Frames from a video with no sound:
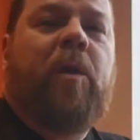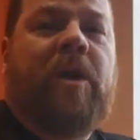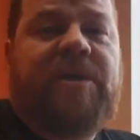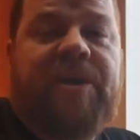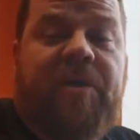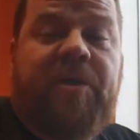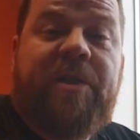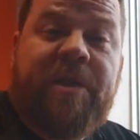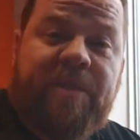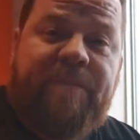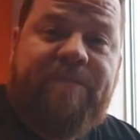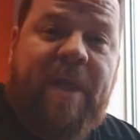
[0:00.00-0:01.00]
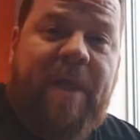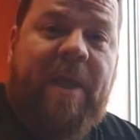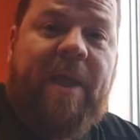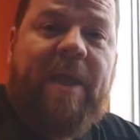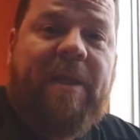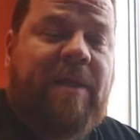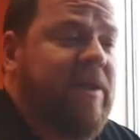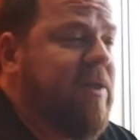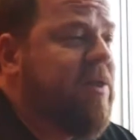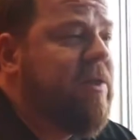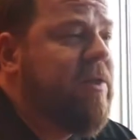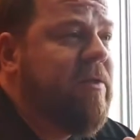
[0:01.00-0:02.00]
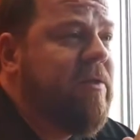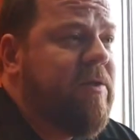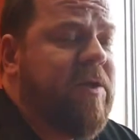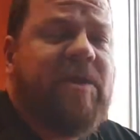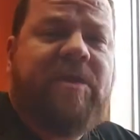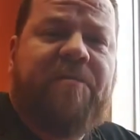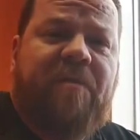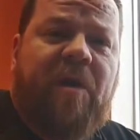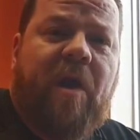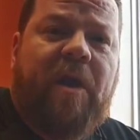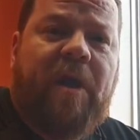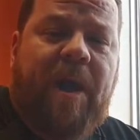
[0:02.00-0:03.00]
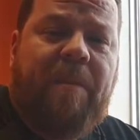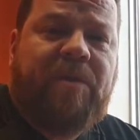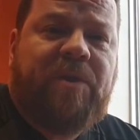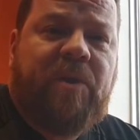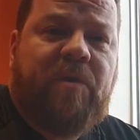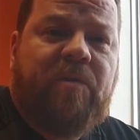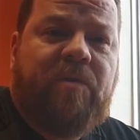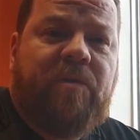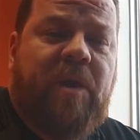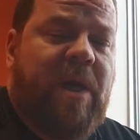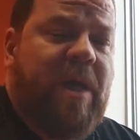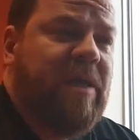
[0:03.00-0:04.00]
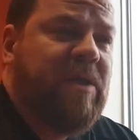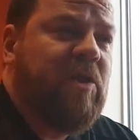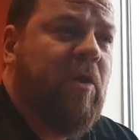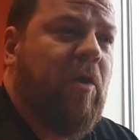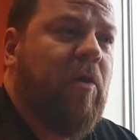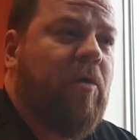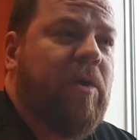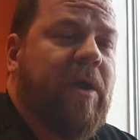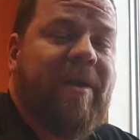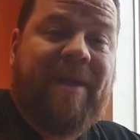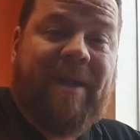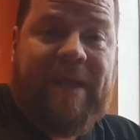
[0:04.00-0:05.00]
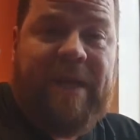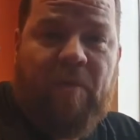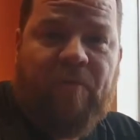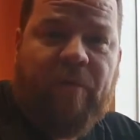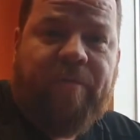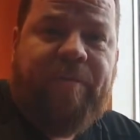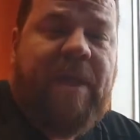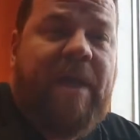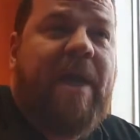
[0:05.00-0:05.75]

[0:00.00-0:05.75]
Well, I'll tell you this. This season finale episode is called The Layover.